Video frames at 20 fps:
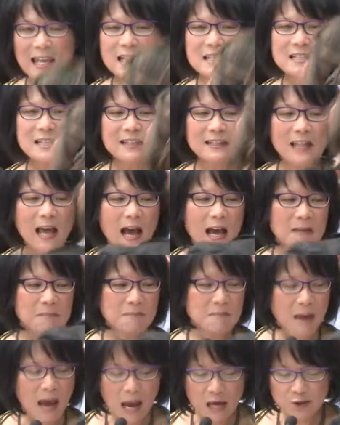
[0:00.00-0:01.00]
is in that
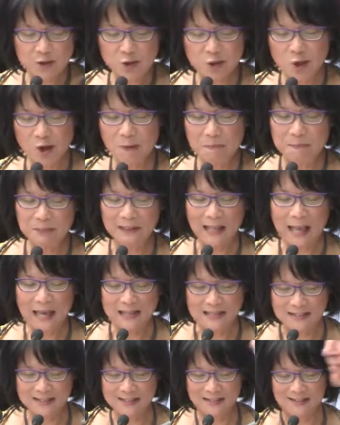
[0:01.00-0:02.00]
magical
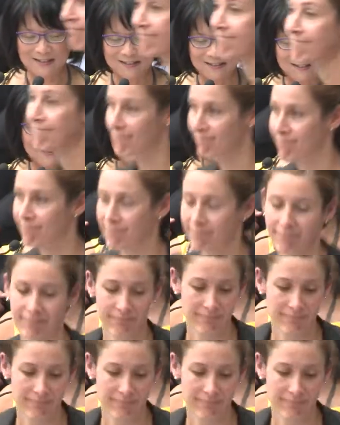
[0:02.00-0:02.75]
place that an